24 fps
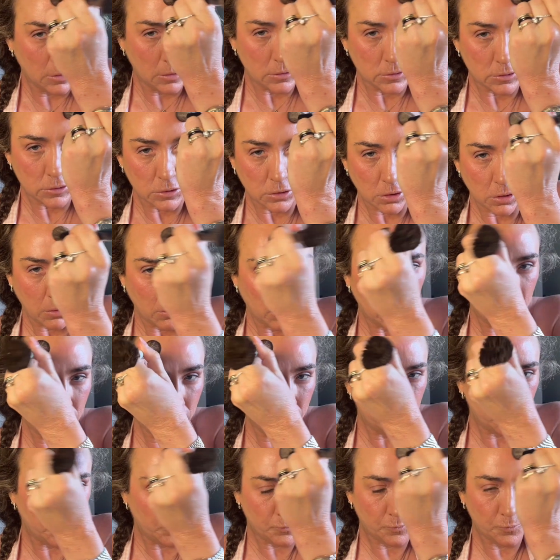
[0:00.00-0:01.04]
So
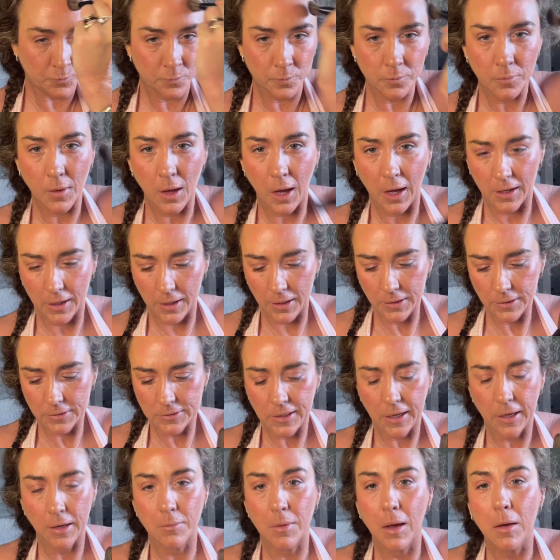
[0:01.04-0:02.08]
I kind of
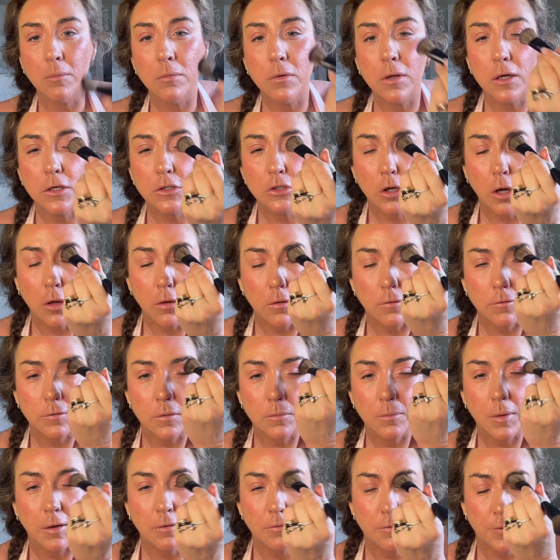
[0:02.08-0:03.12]
take my blush all over
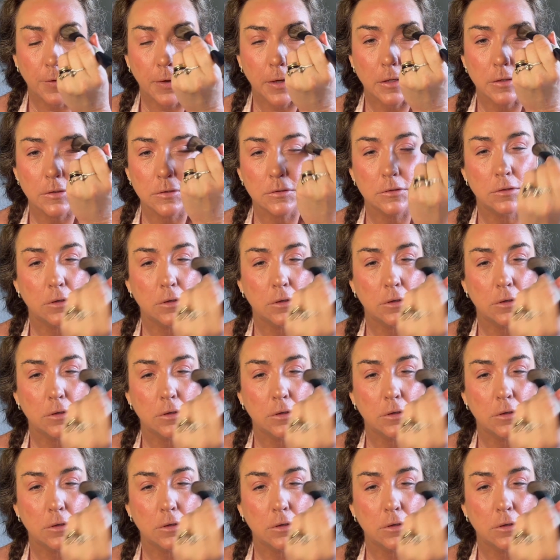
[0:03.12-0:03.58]
my face.